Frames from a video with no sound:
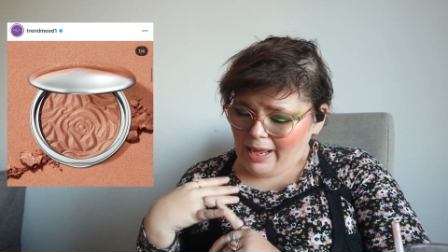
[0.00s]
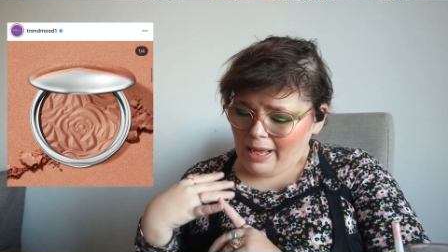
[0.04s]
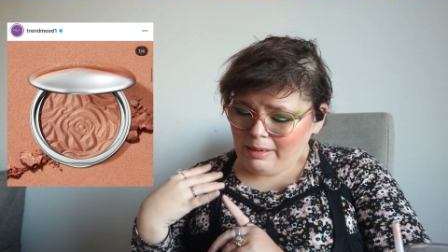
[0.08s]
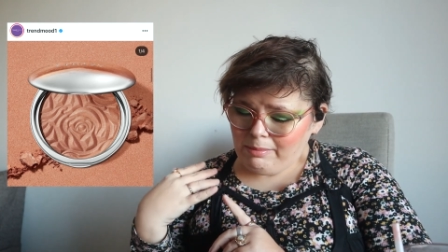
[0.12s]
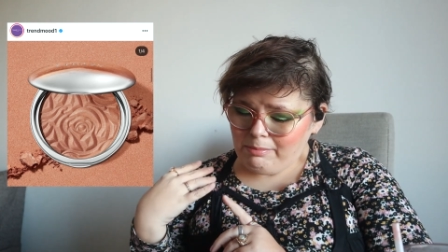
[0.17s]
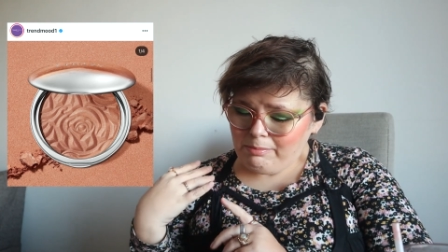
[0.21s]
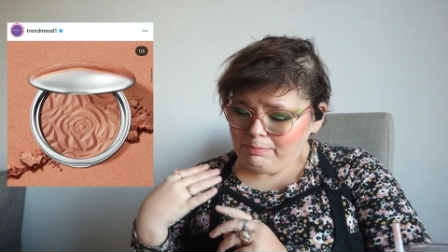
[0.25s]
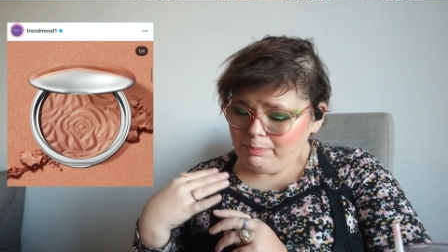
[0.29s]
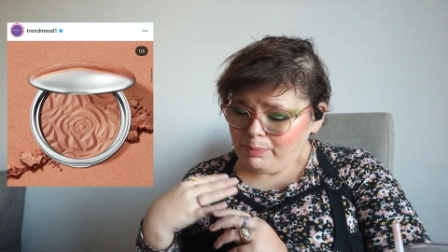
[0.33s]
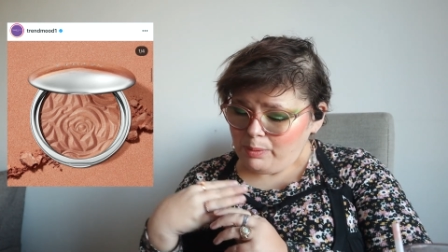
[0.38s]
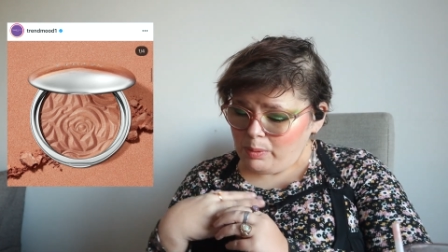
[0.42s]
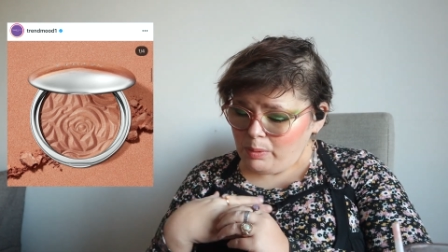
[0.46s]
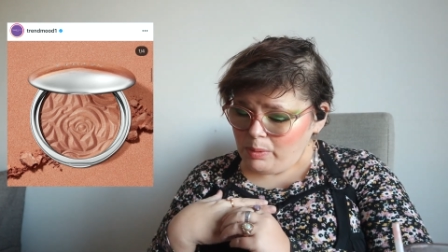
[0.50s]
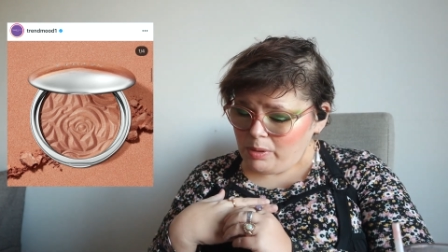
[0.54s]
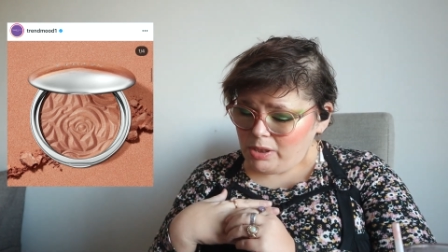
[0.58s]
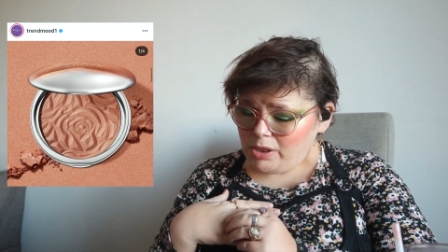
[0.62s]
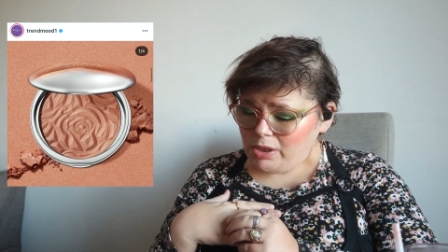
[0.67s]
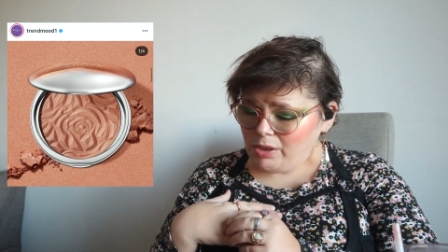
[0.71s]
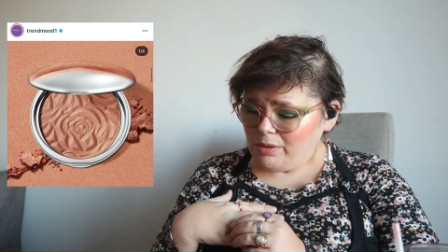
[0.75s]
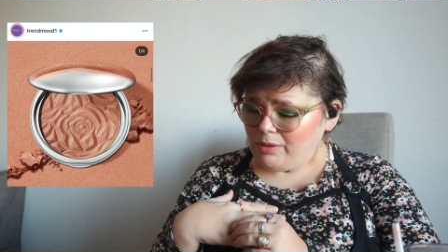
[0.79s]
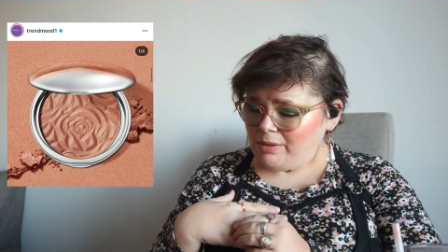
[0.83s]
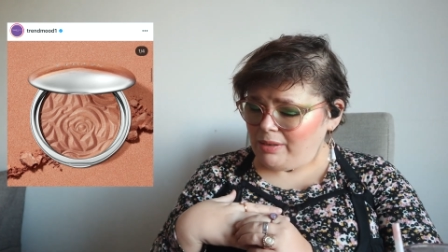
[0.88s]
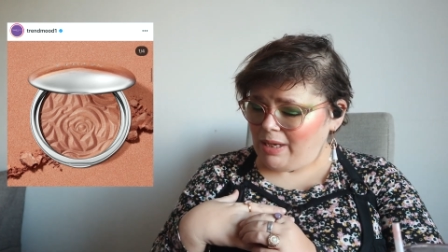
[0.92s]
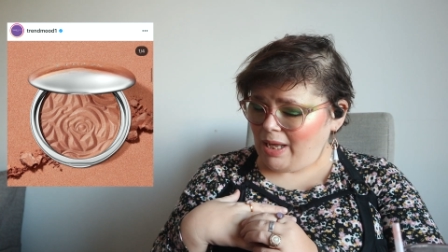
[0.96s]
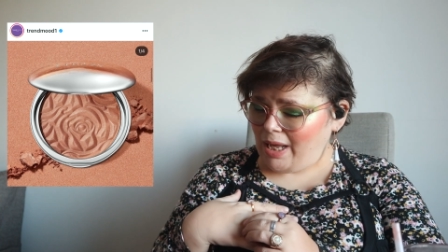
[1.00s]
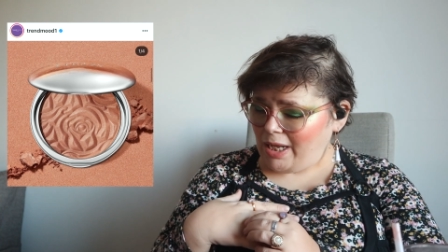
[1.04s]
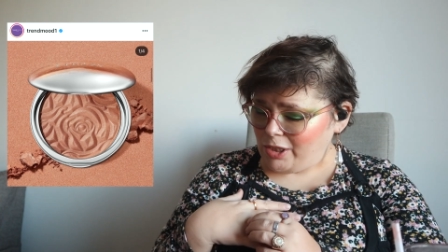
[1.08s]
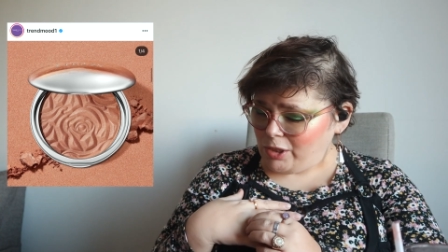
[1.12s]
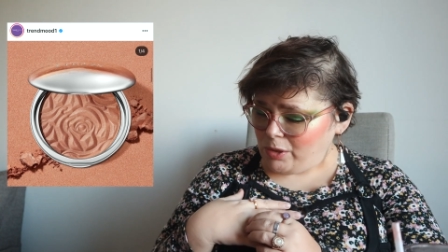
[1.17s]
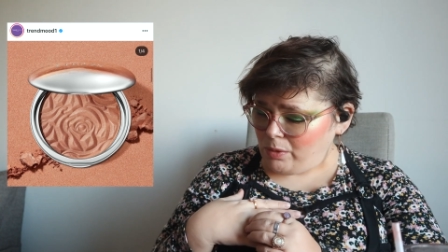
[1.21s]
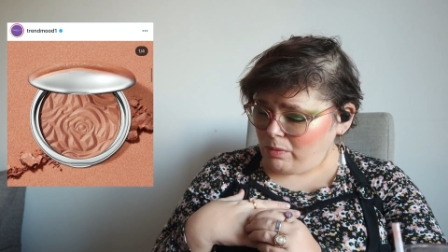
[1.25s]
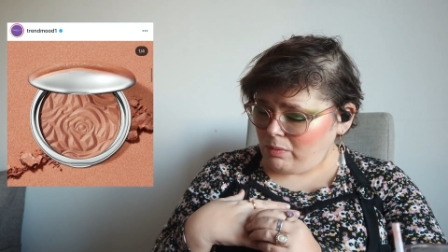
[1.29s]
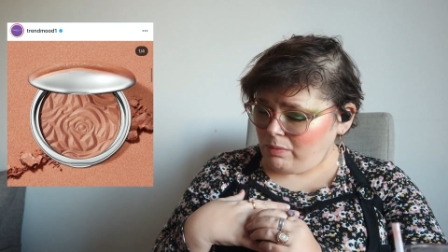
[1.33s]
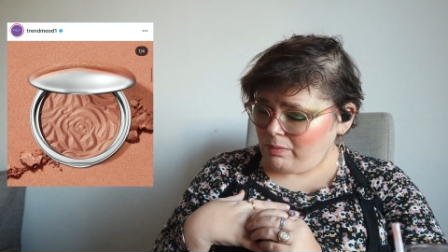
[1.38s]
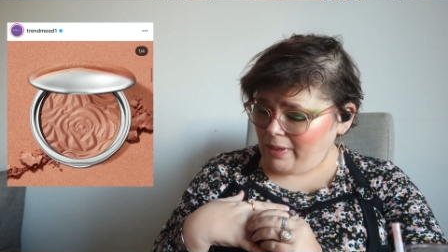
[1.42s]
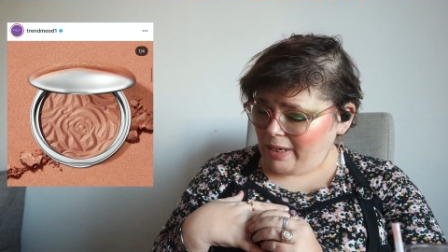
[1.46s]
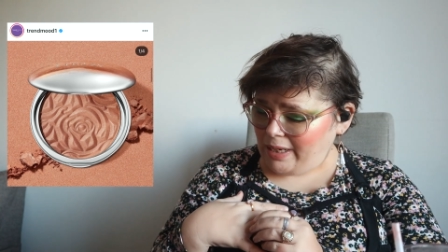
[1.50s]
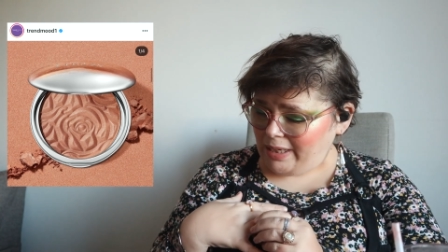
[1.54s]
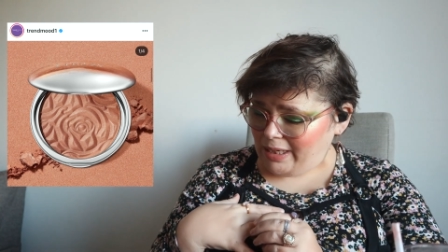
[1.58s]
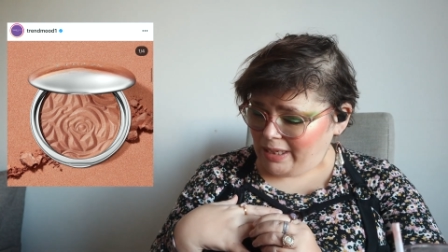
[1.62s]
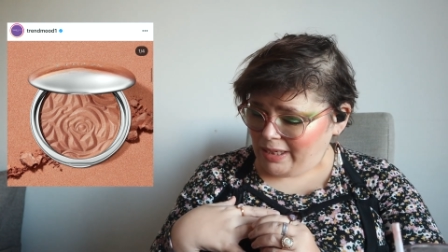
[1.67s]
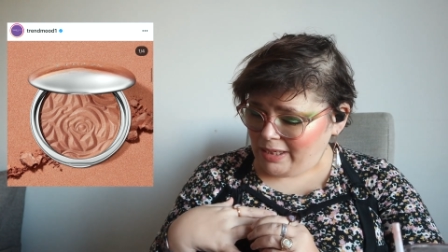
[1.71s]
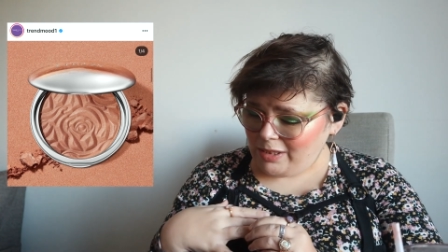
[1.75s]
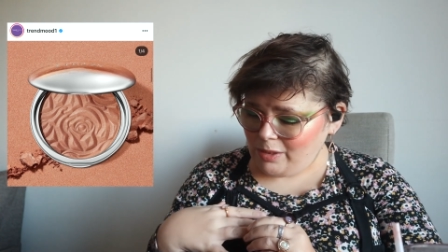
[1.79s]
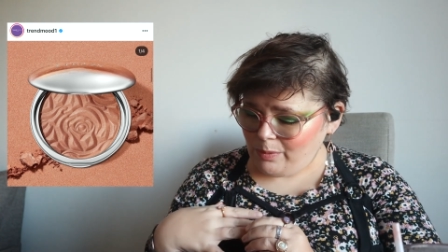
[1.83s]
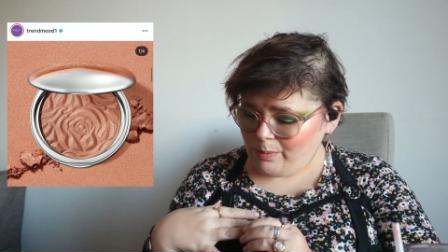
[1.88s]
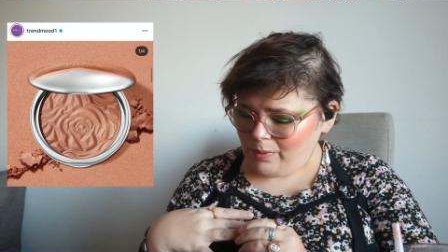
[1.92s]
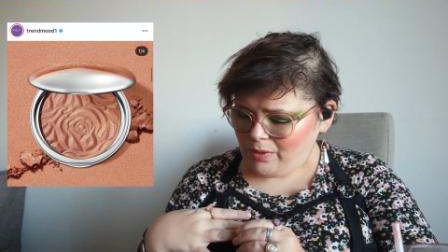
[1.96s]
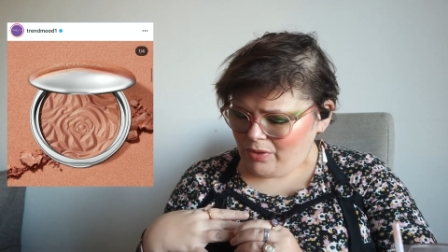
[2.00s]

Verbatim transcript: and boosts your natural radiance